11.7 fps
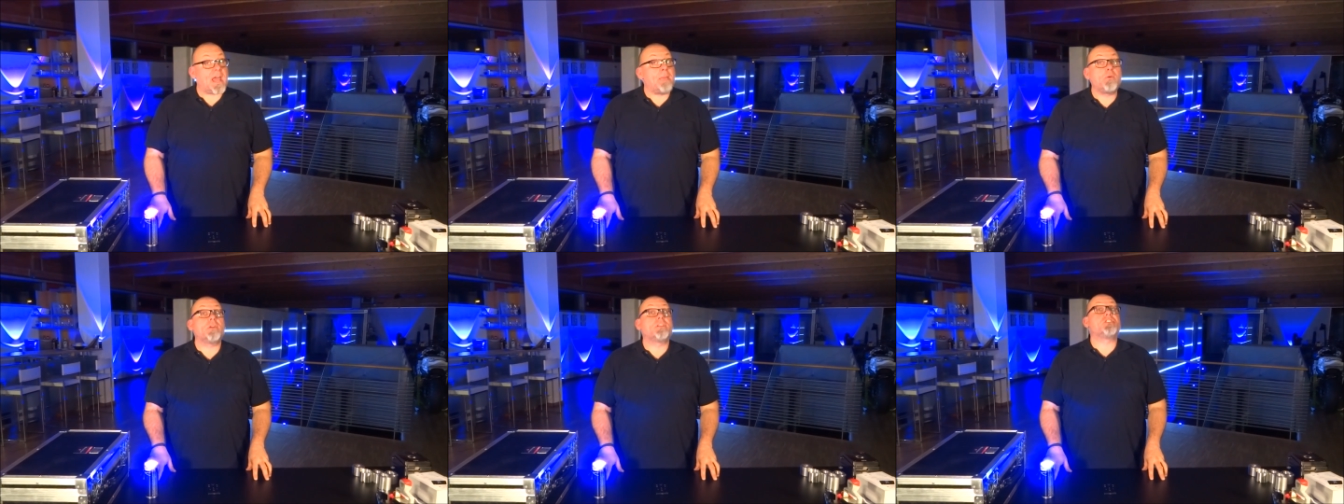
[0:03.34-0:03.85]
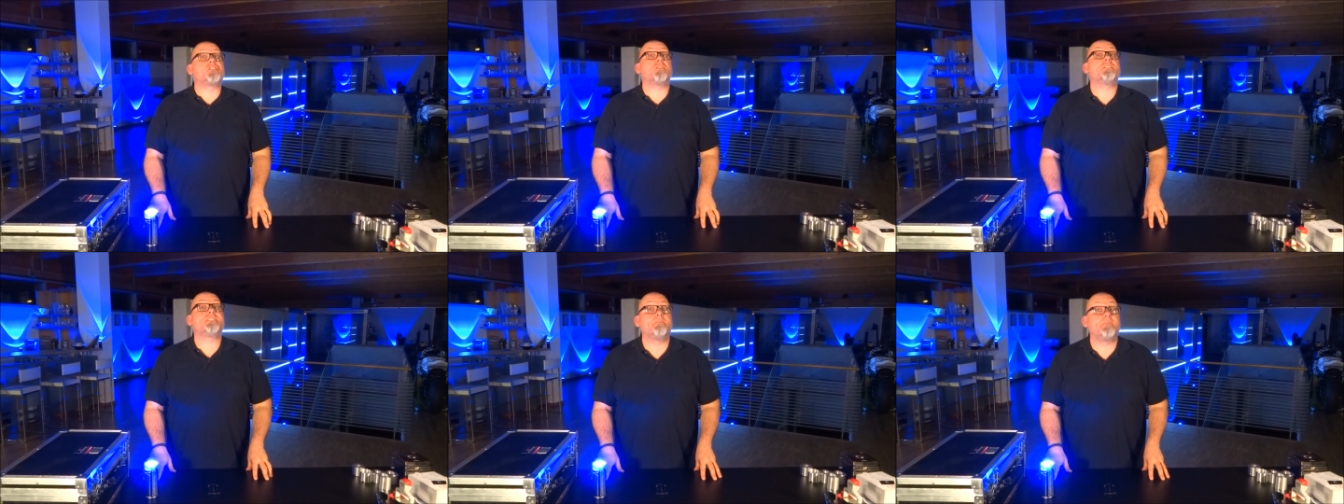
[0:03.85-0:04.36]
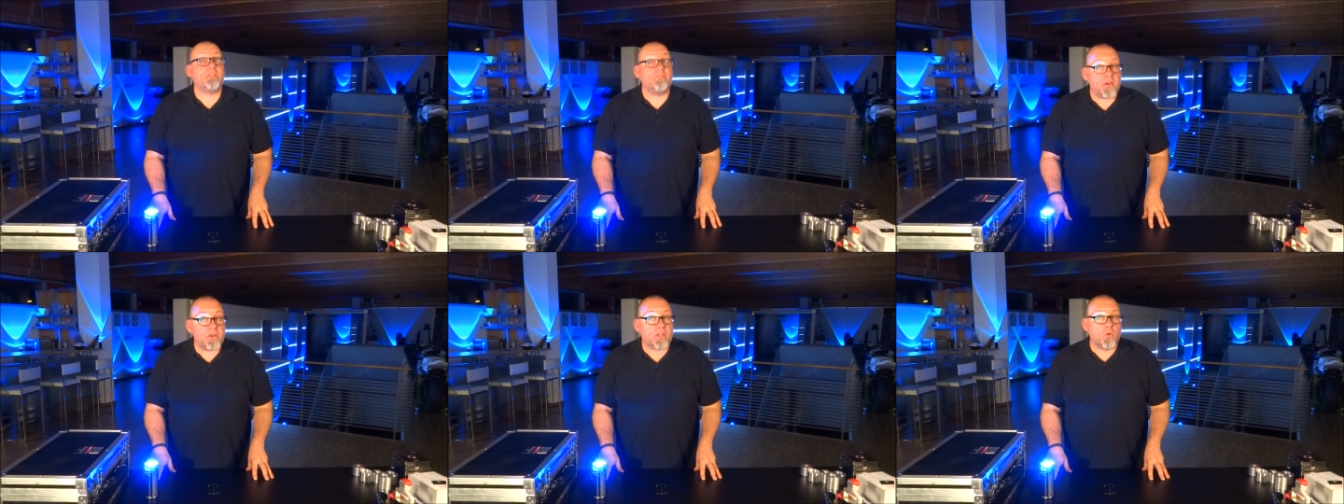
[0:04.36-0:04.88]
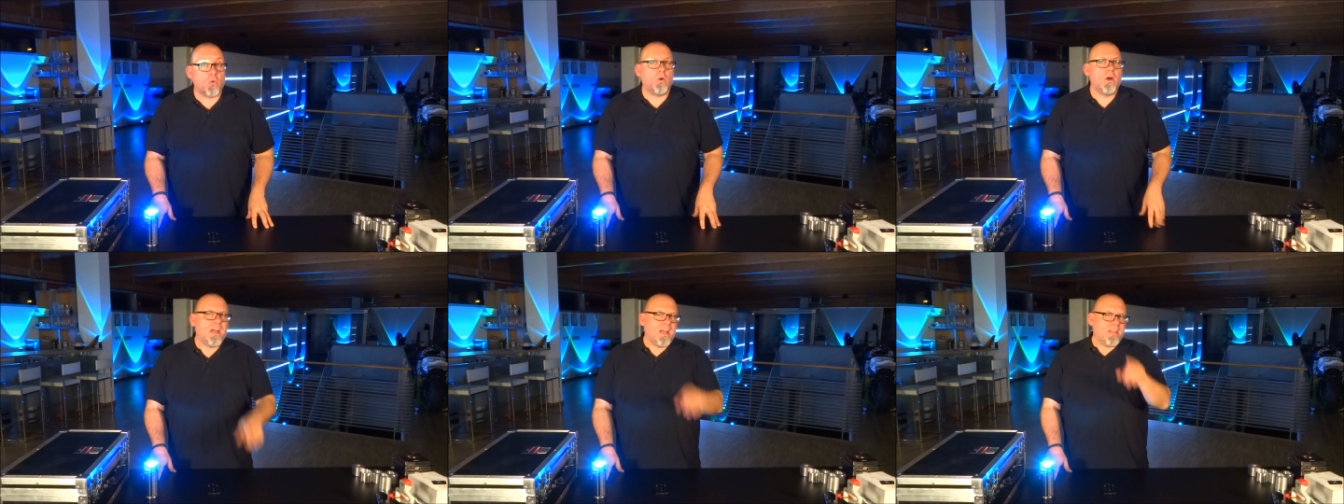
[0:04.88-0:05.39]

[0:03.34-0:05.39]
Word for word: and I'm going to show you something very cool